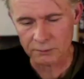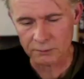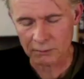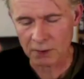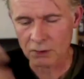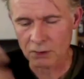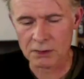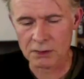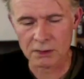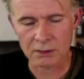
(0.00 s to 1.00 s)
a
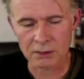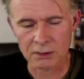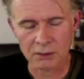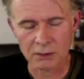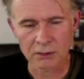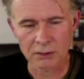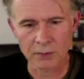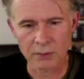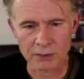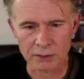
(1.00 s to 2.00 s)
constant
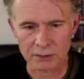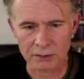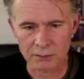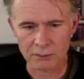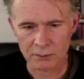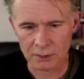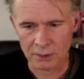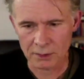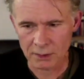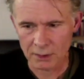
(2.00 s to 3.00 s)
contemplation
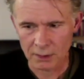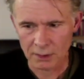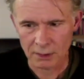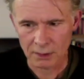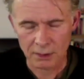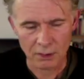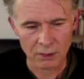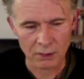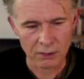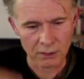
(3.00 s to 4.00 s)

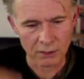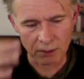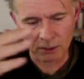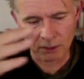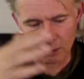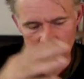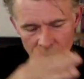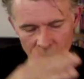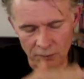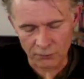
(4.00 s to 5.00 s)
on
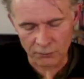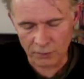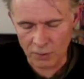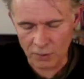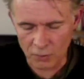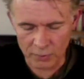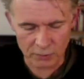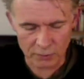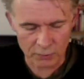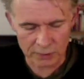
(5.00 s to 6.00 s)
the flow
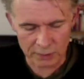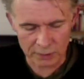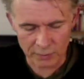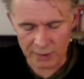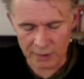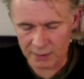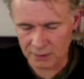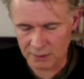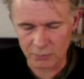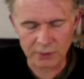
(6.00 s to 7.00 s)
between the past, the
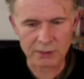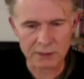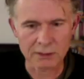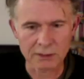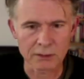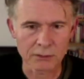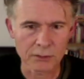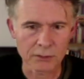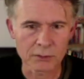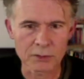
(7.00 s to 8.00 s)
present, and the
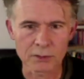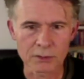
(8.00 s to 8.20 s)
future.